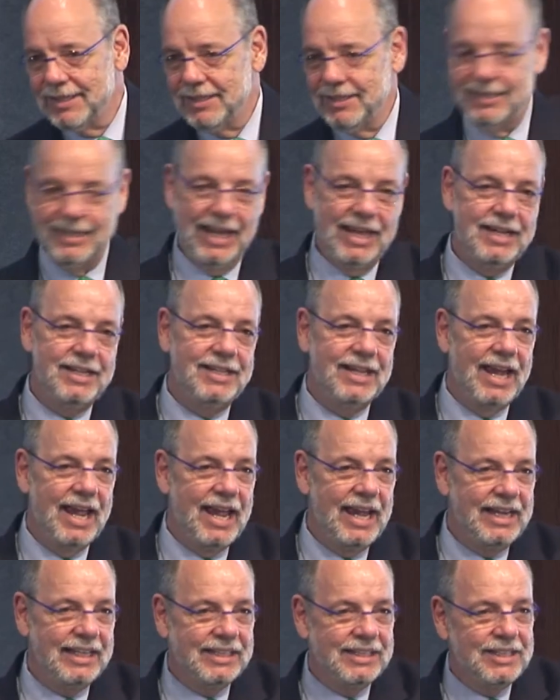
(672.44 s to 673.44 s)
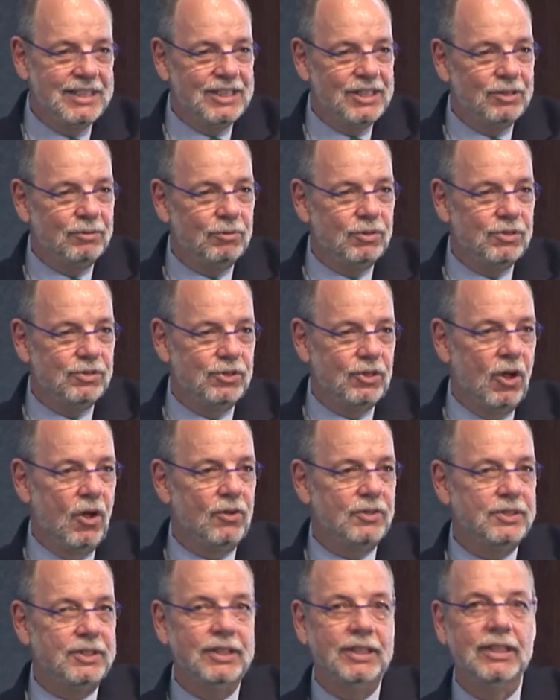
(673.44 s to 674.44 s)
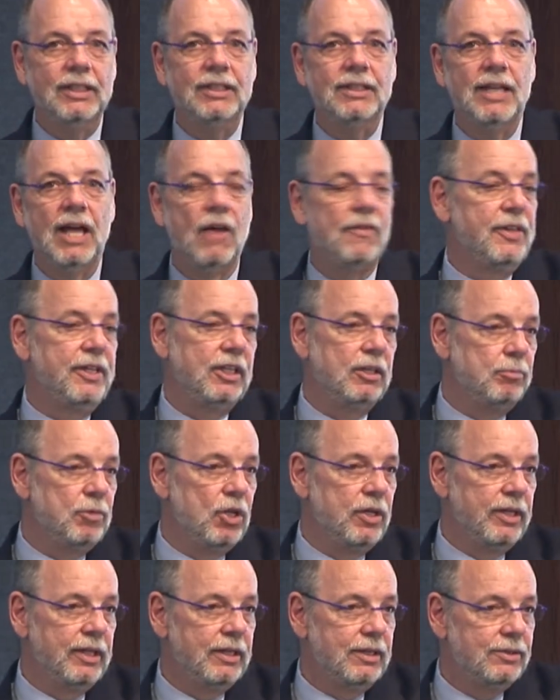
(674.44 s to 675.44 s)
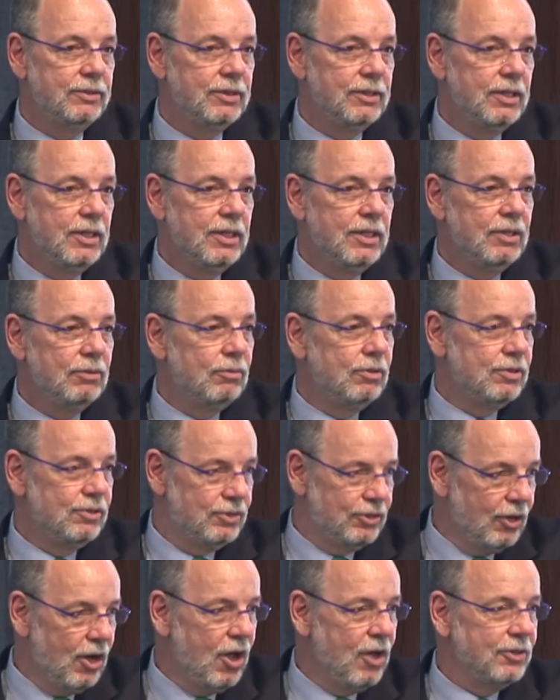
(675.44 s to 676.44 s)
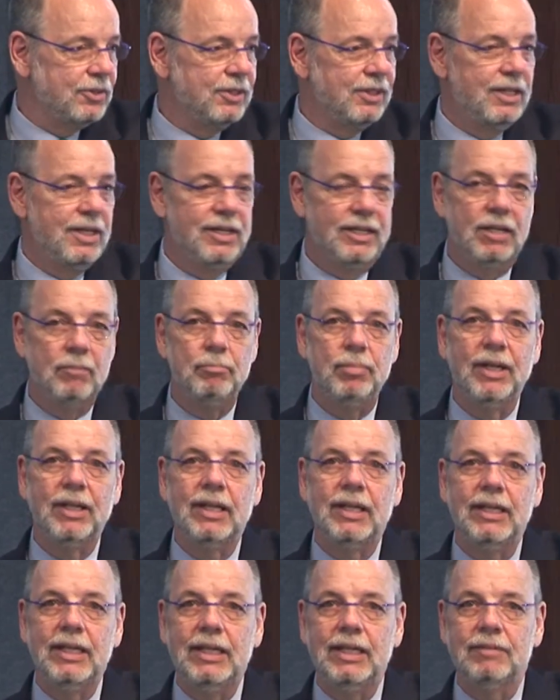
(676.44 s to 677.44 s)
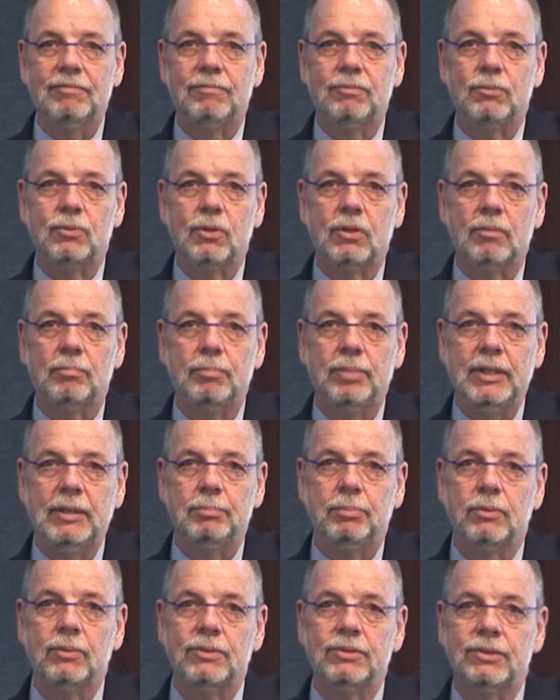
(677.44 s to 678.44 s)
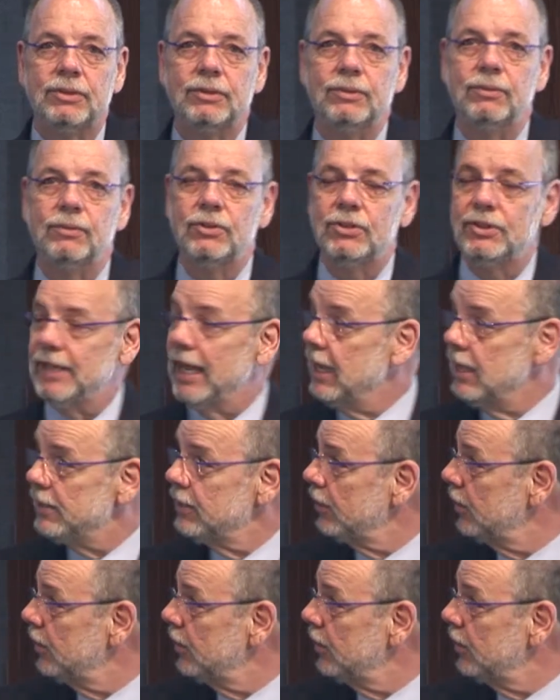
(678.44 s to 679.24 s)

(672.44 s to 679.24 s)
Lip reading: day to day result in healthy communities, result in an ability for people to stay in their